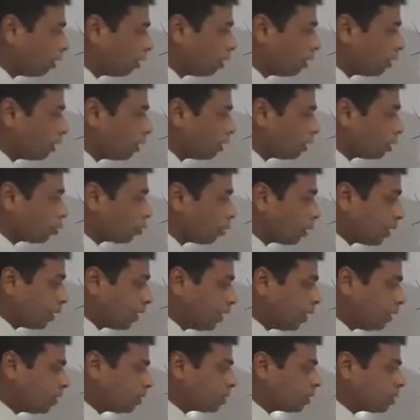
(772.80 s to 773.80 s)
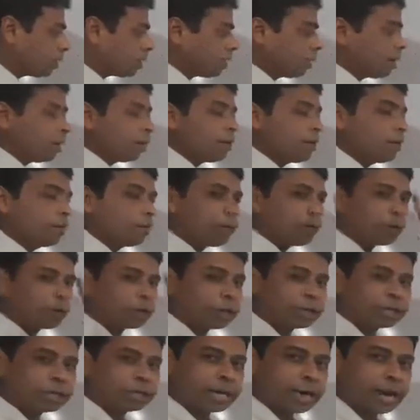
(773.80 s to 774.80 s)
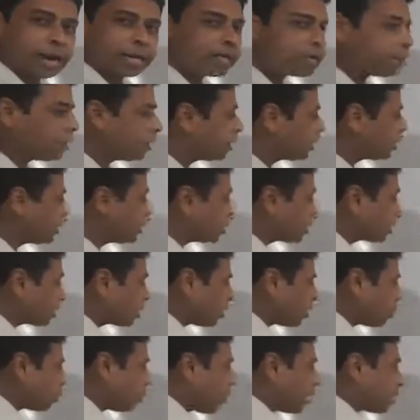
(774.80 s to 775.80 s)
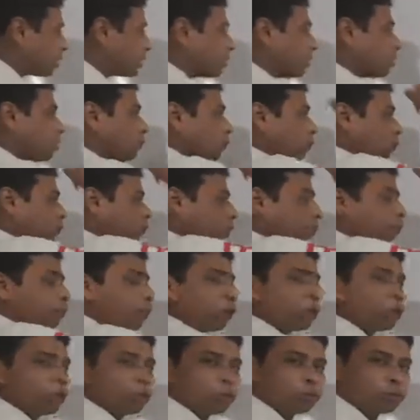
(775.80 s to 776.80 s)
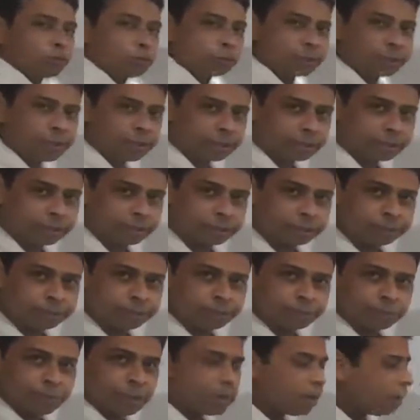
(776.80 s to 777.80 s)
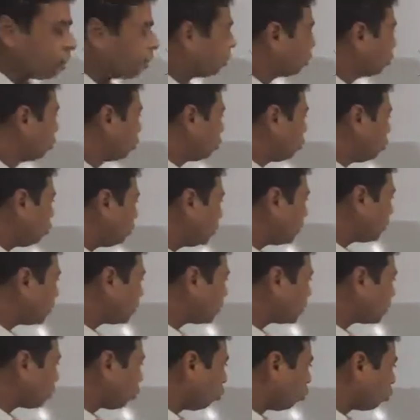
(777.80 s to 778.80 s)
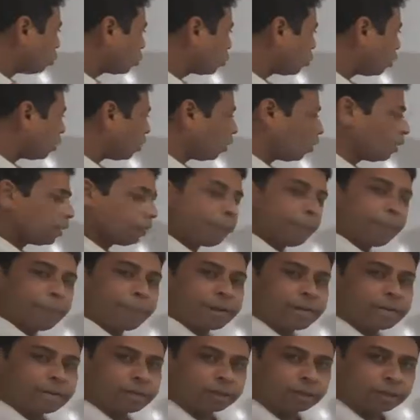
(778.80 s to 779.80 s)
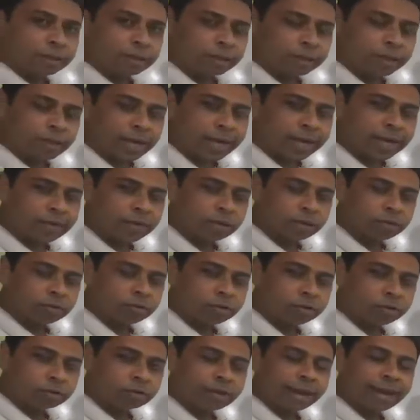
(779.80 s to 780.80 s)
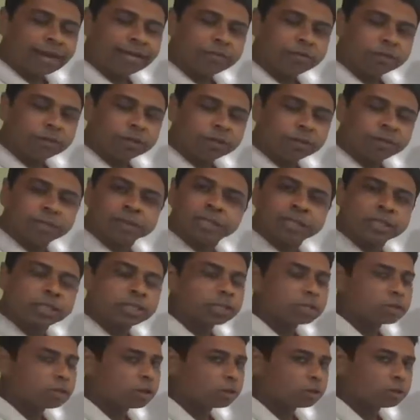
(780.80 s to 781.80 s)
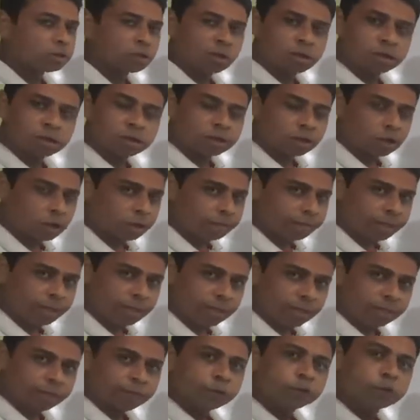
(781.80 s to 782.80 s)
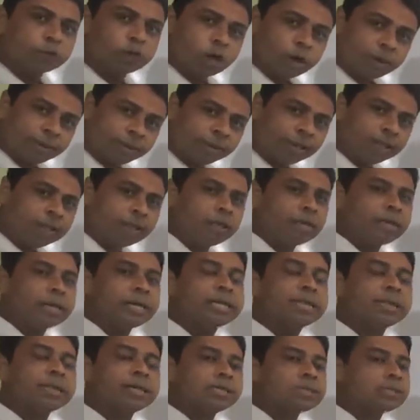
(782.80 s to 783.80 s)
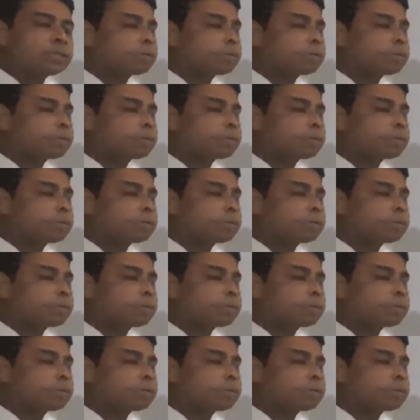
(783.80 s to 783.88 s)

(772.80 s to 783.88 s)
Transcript: It's very important that it is passes from the point of contact. You know, this is also a perpendicular line on the tangent, but it is not called a normal. Normal in this